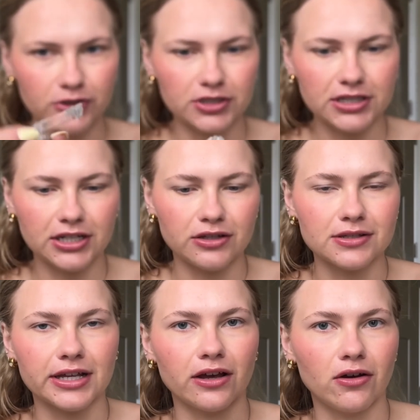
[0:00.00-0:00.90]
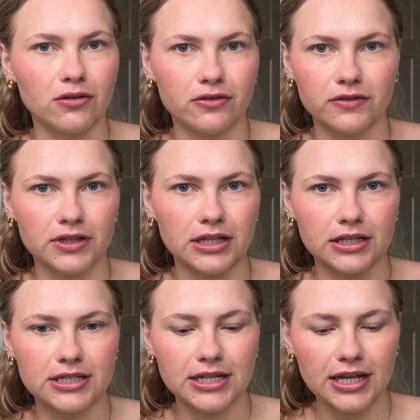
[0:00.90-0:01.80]
just going to use that all over the lid
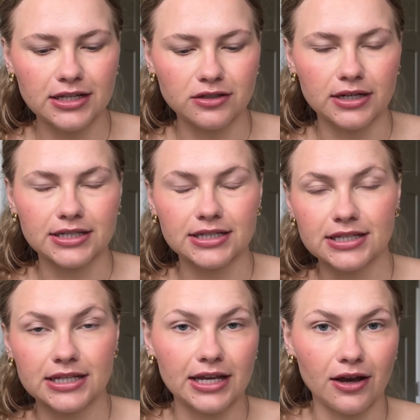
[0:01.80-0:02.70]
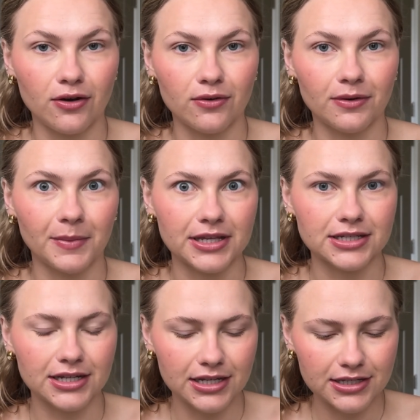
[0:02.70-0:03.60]
today so you guys can see how
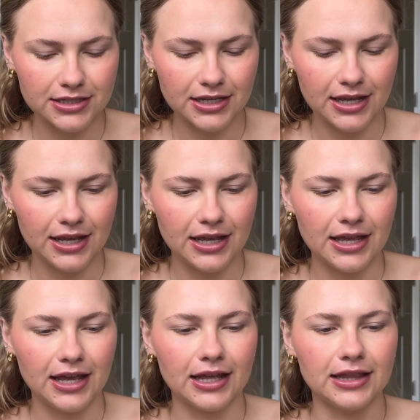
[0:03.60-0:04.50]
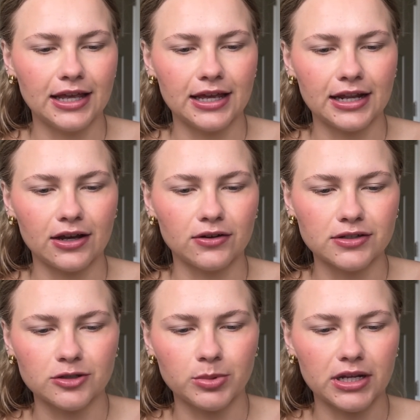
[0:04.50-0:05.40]
amazing it is. And then I
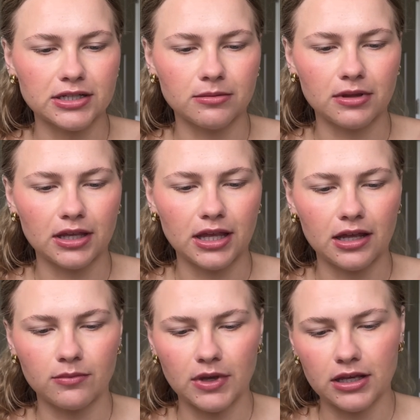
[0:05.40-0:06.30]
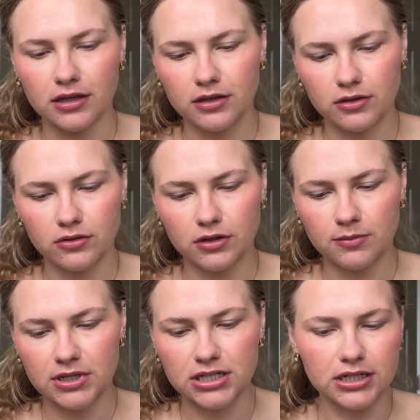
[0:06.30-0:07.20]
also picked up the Can Make
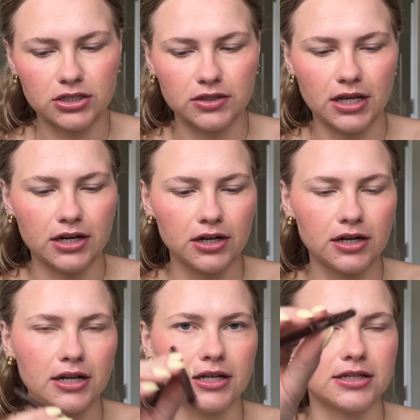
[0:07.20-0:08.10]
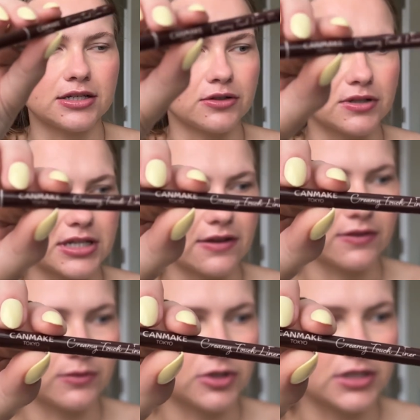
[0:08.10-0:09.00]
Creamy Touch Liner in 07, which is